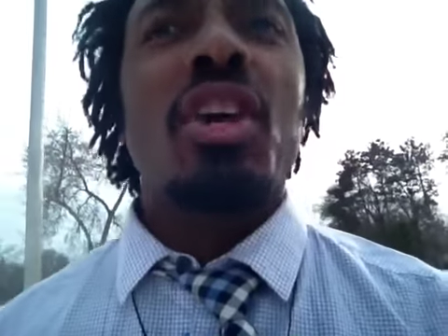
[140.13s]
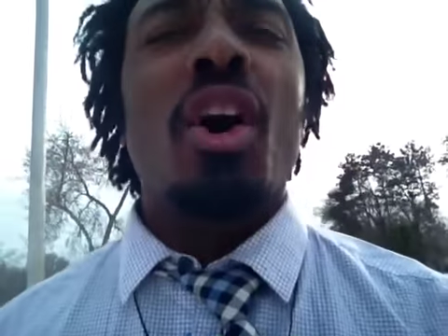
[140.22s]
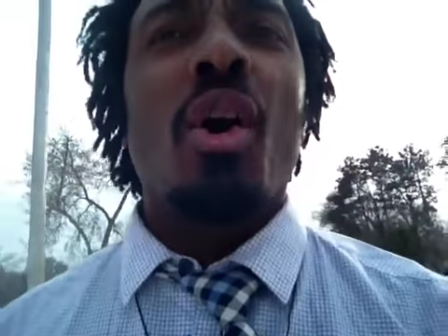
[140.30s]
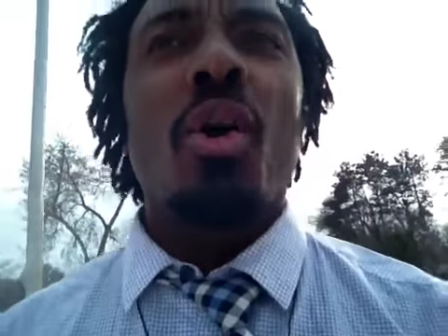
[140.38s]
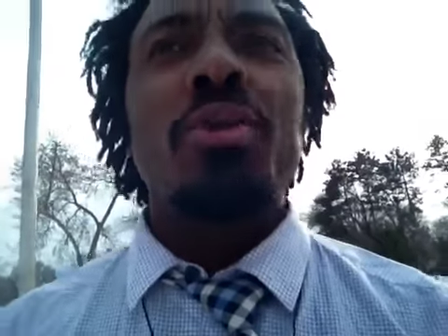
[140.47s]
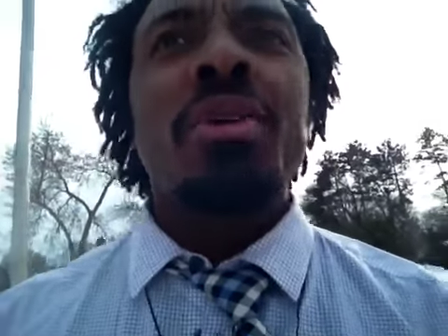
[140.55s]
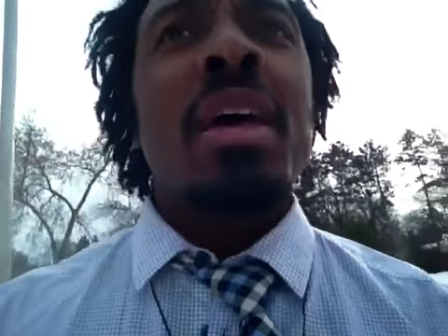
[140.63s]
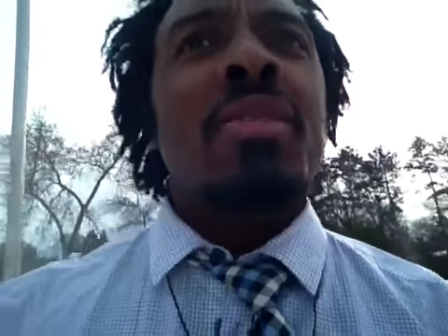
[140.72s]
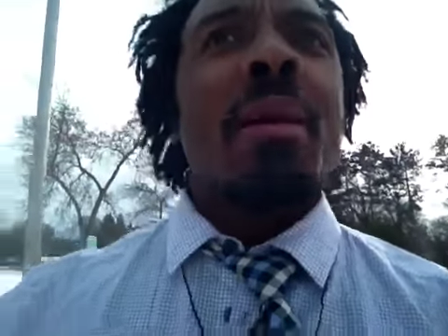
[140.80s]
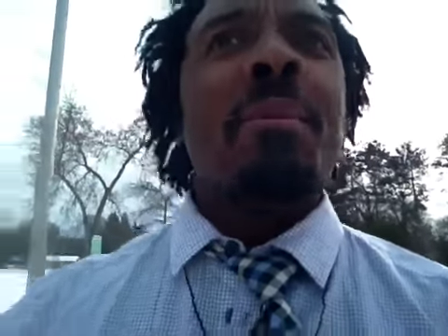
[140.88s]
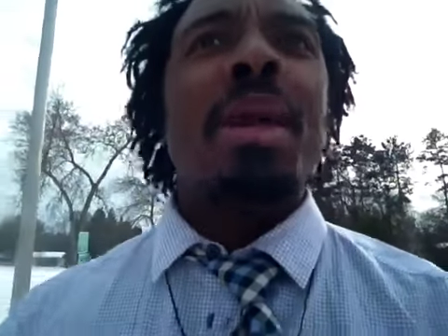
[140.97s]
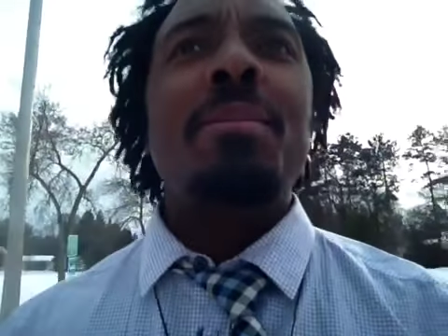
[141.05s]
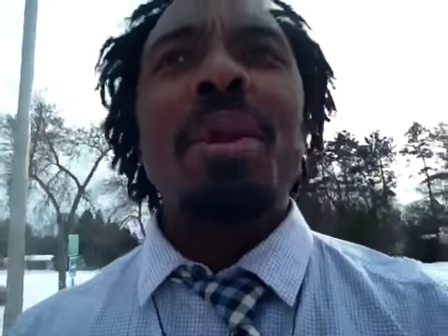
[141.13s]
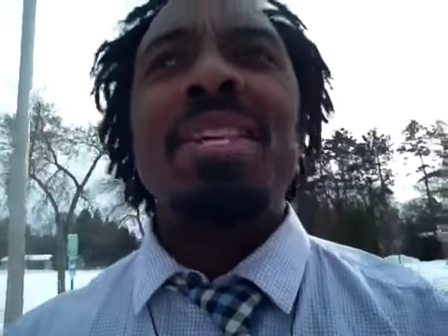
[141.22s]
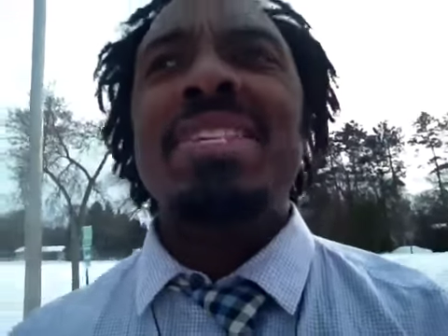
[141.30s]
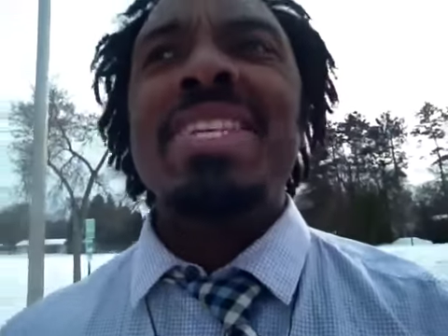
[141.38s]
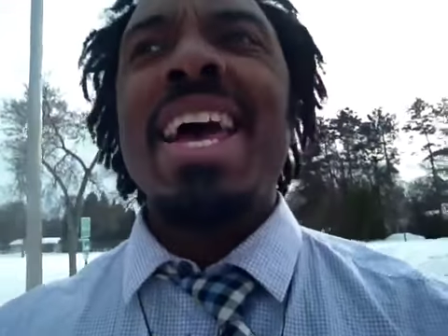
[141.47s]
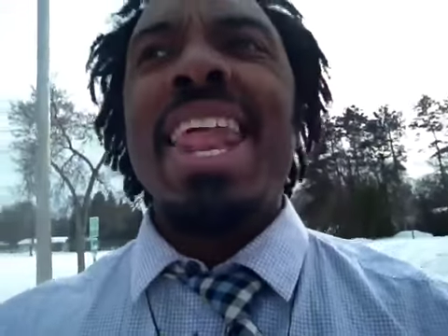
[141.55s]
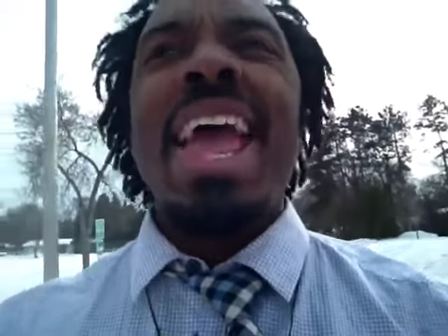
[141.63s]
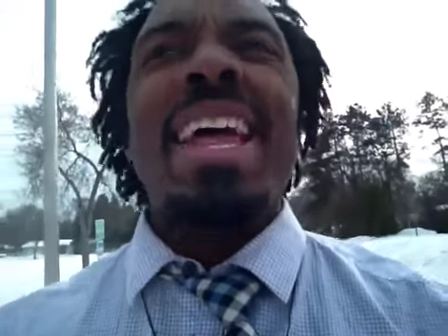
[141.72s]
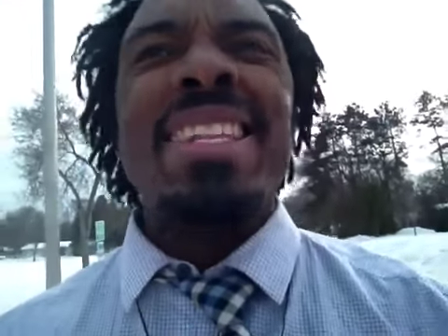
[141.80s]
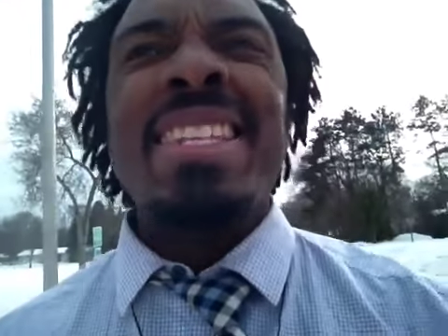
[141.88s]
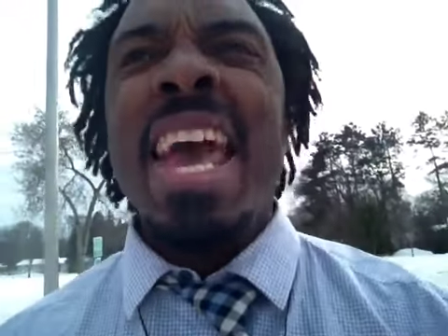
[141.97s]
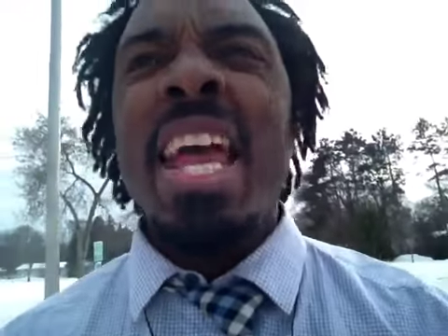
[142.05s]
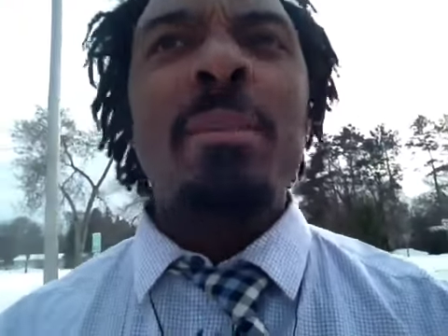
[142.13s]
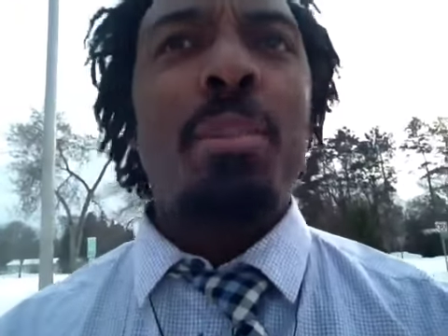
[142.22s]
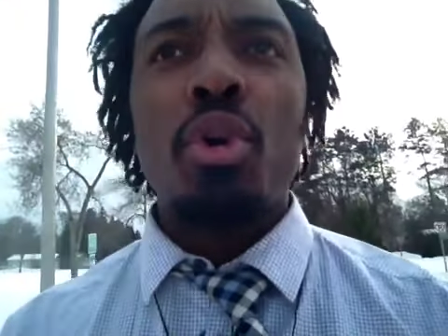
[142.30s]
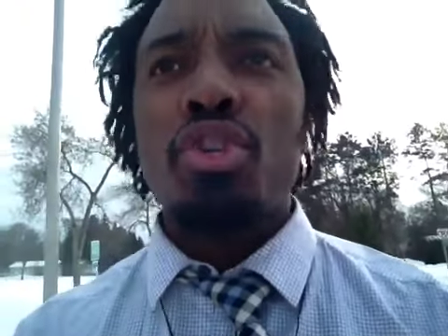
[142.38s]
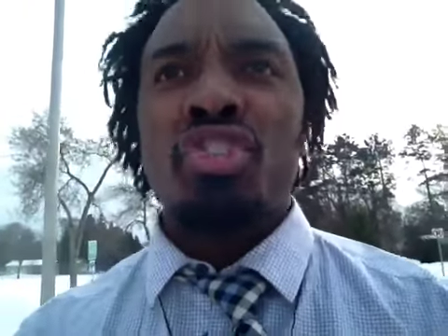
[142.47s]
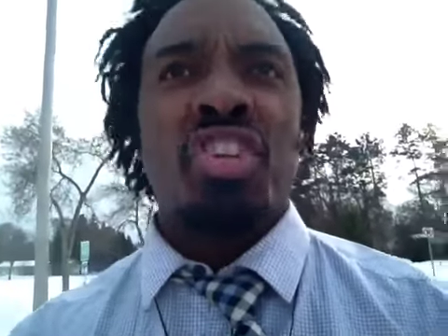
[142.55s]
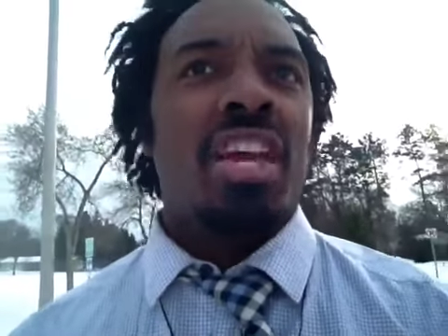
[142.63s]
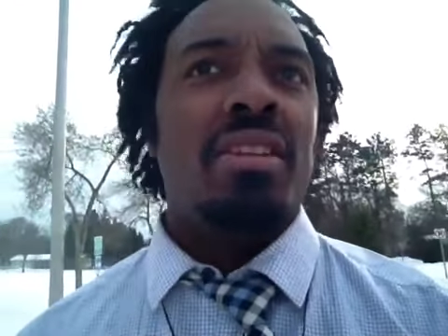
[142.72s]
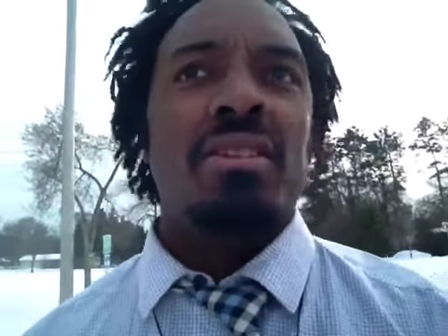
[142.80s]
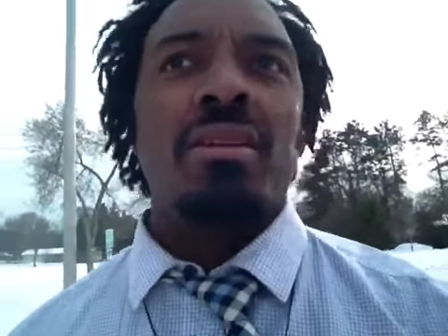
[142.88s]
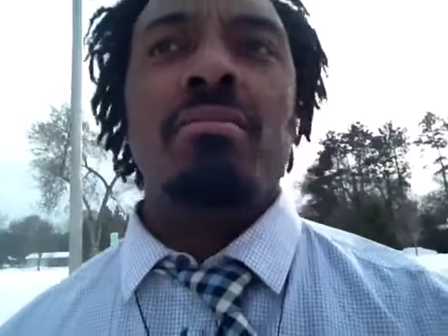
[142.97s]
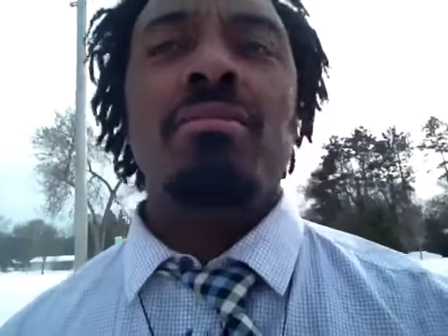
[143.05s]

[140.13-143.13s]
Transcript: goals that may be set at 10%.